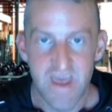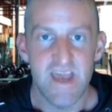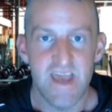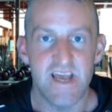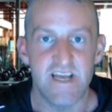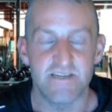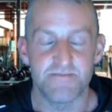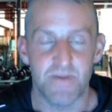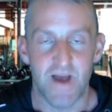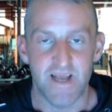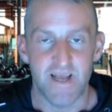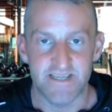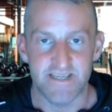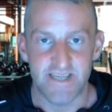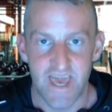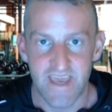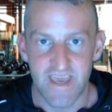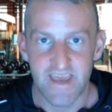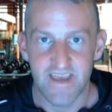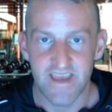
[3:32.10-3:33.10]
is by
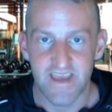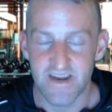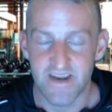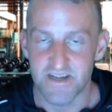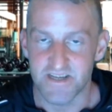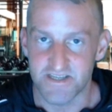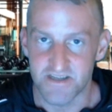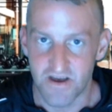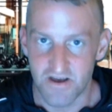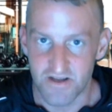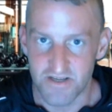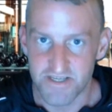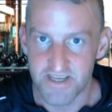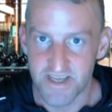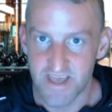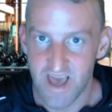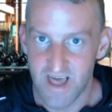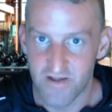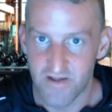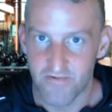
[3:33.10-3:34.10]
taking in a certain
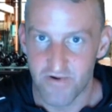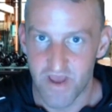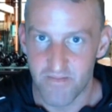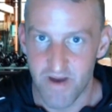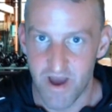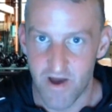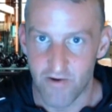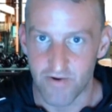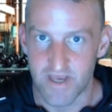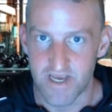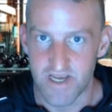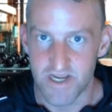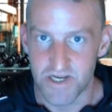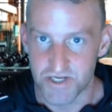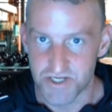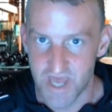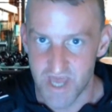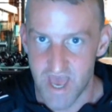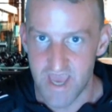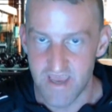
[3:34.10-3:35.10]
calorie amount
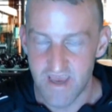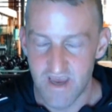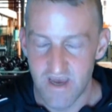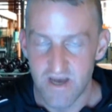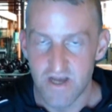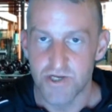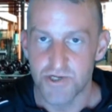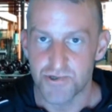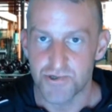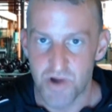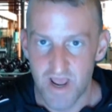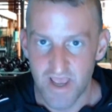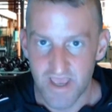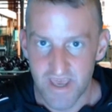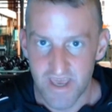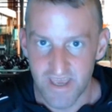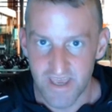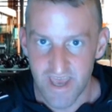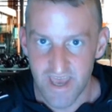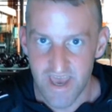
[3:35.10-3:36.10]
each day,
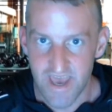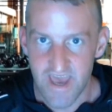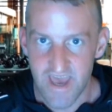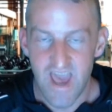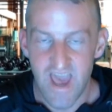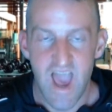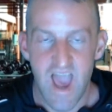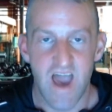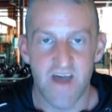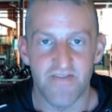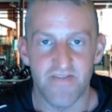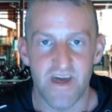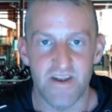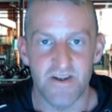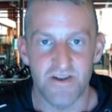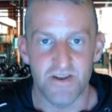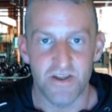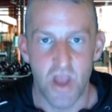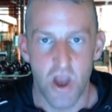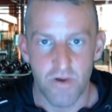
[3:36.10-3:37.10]
tracking it, and
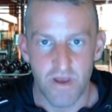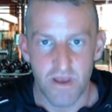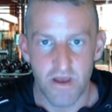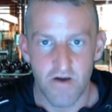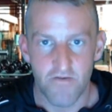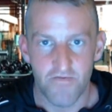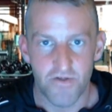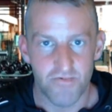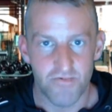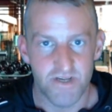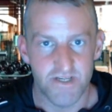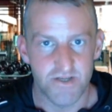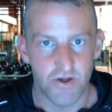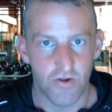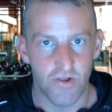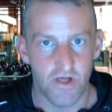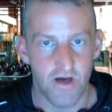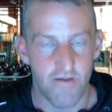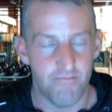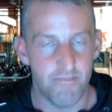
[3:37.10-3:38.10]
then going off the
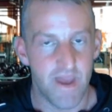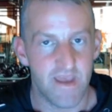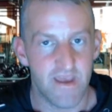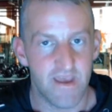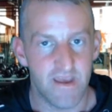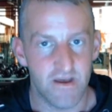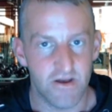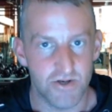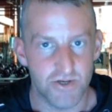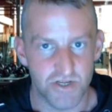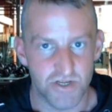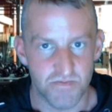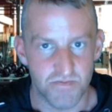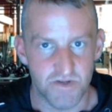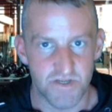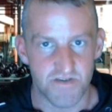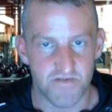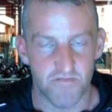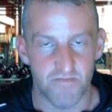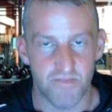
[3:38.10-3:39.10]
result and making
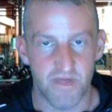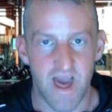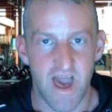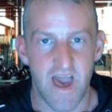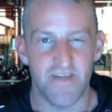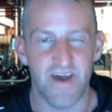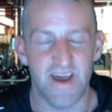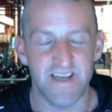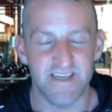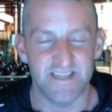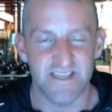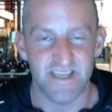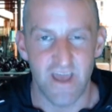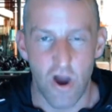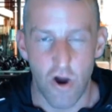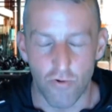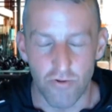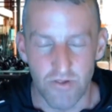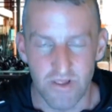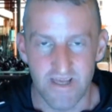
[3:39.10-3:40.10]
adjustments from there. That is the
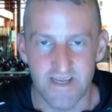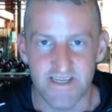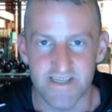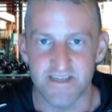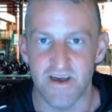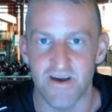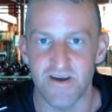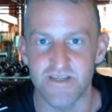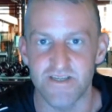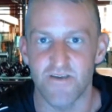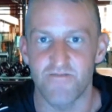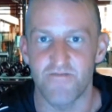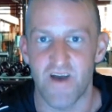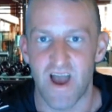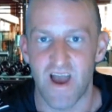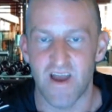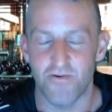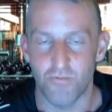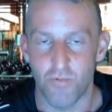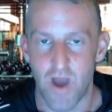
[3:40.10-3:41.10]
only
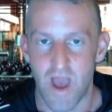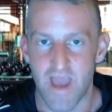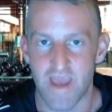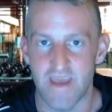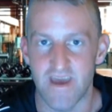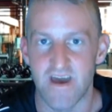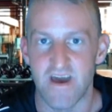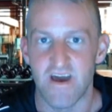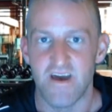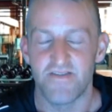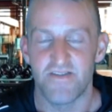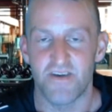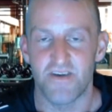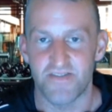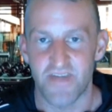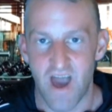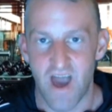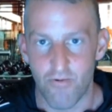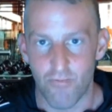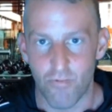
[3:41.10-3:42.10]
certified way
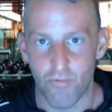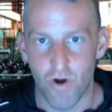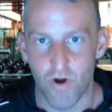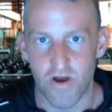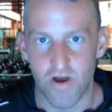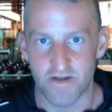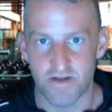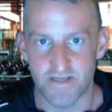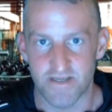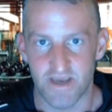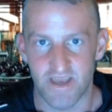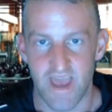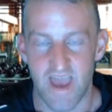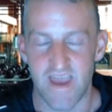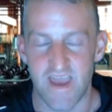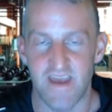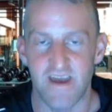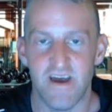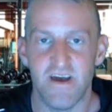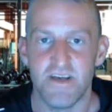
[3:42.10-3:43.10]
that that works,
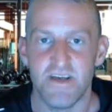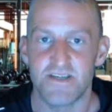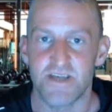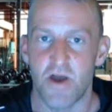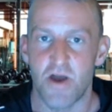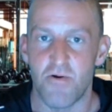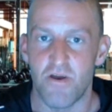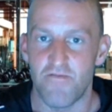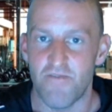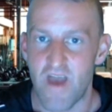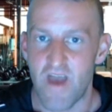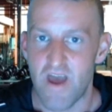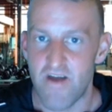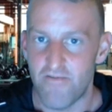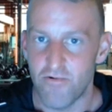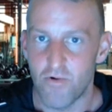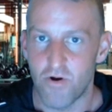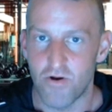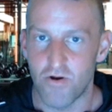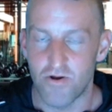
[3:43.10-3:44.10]
okay? So if
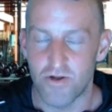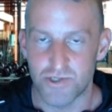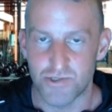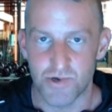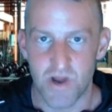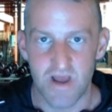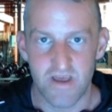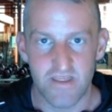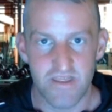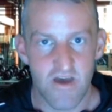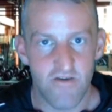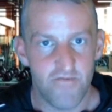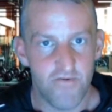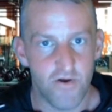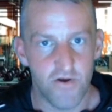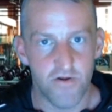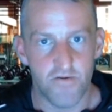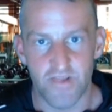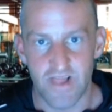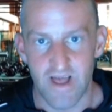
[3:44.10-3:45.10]
everyone could track their
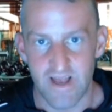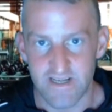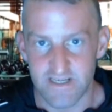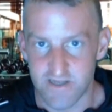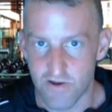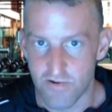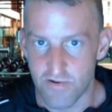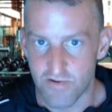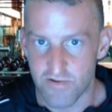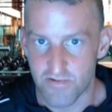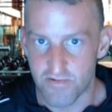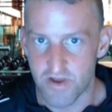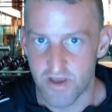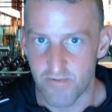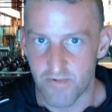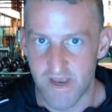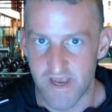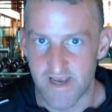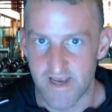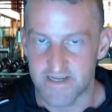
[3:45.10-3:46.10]
food for like 2-3
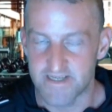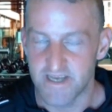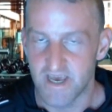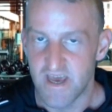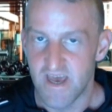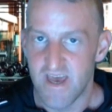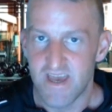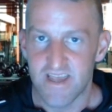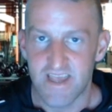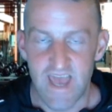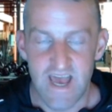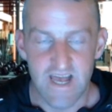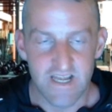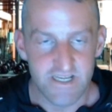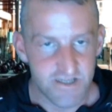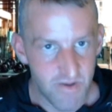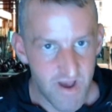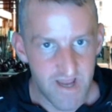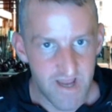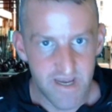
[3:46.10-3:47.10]
weeks, get
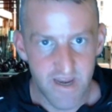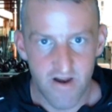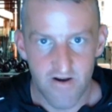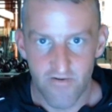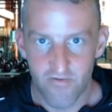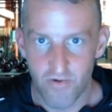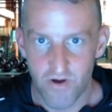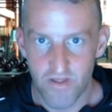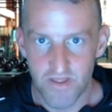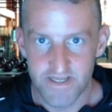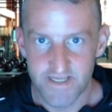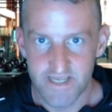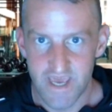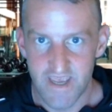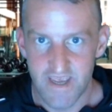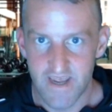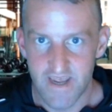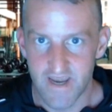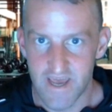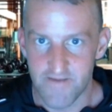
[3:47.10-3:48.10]
some idea of what they're
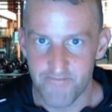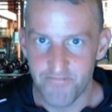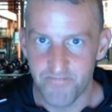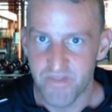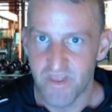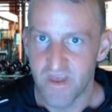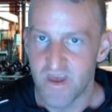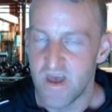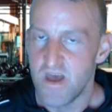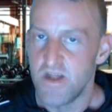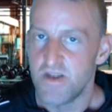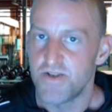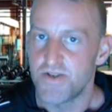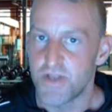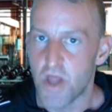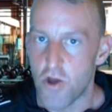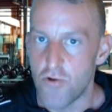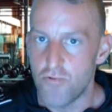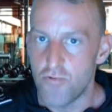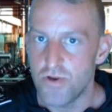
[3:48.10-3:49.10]
taking in,
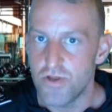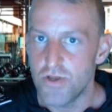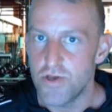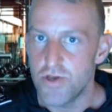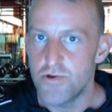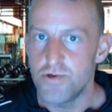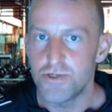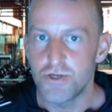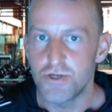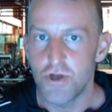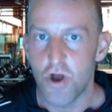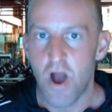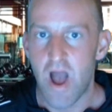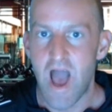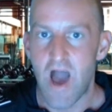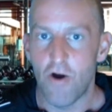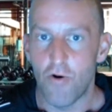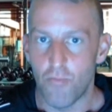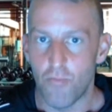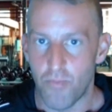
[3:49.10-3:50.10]
don't use your
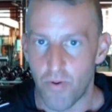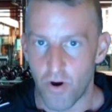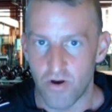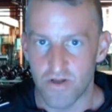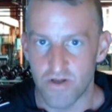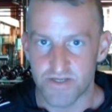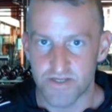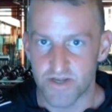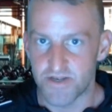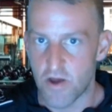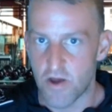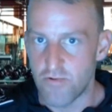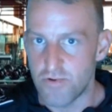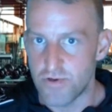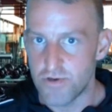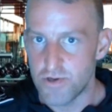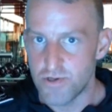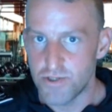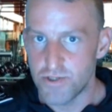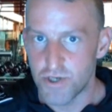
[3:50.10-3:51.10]
output, so
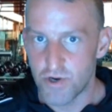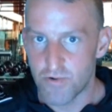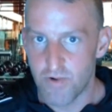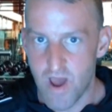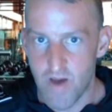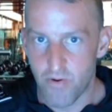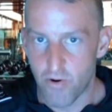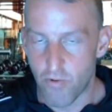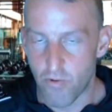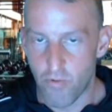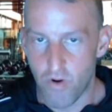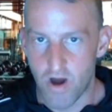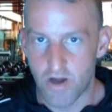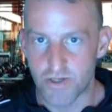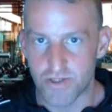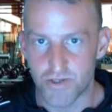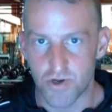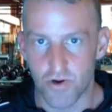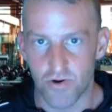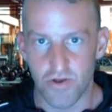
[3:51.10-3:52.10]
don't use your Apple
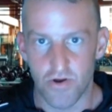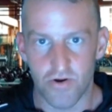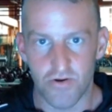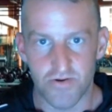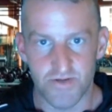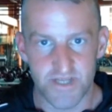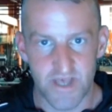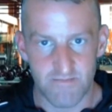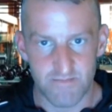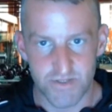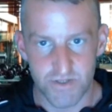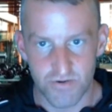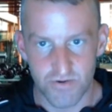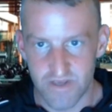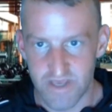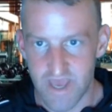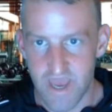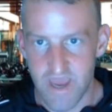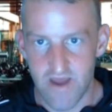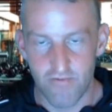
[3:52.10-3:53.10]
Watch or your
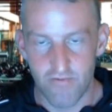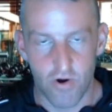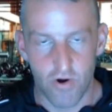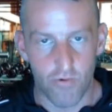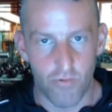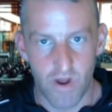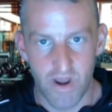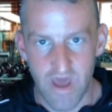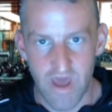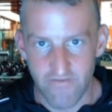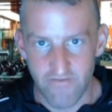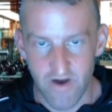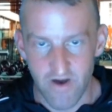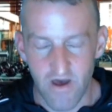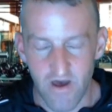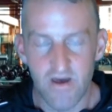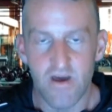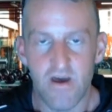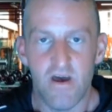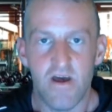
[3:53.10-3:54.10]
Samsung Gear or
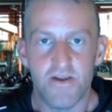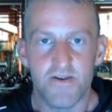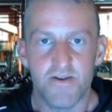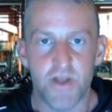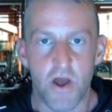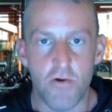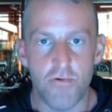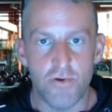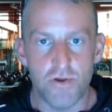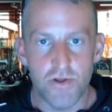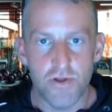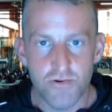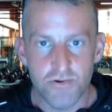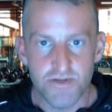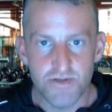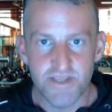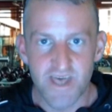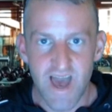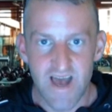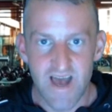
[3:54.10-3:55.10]
whatever. Don't
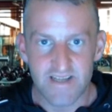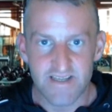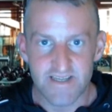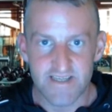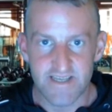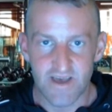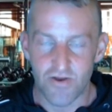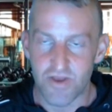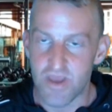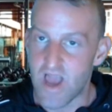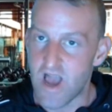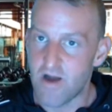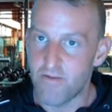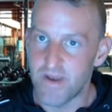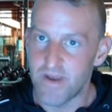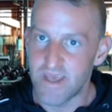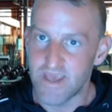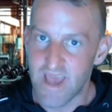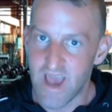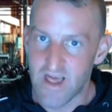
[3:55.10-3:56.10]
use that to tell you how
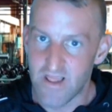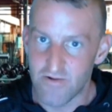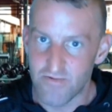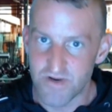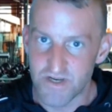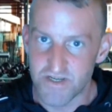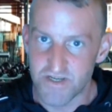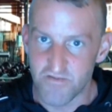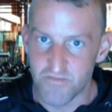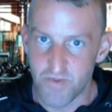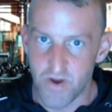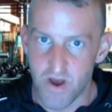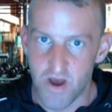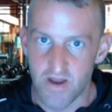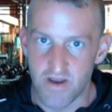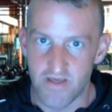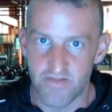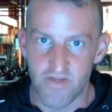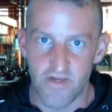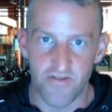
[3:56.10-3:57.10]
many calories you've
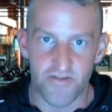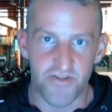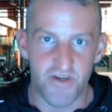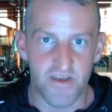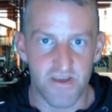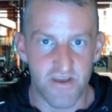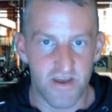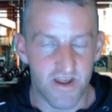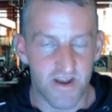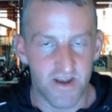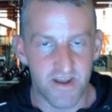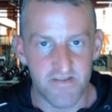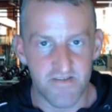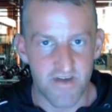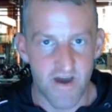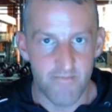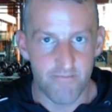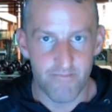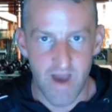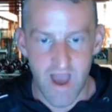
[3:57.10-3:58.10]
burned and then think you can eat
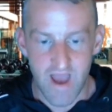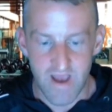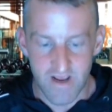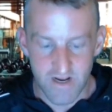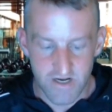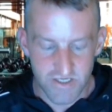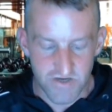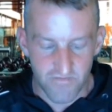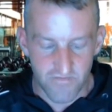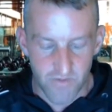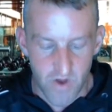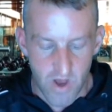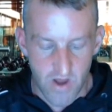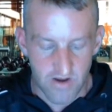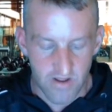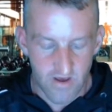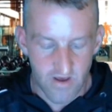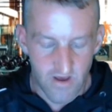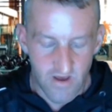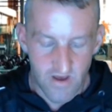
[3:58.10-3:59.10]
them back because you've
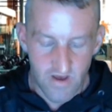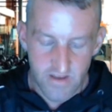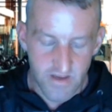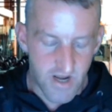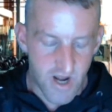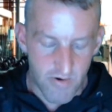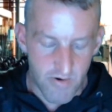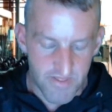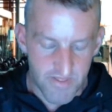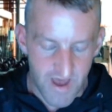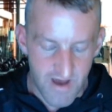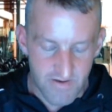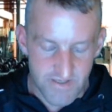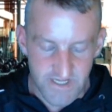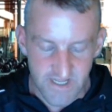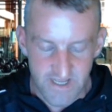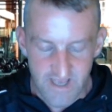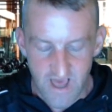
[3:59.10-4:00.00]
burned, you know, 1,000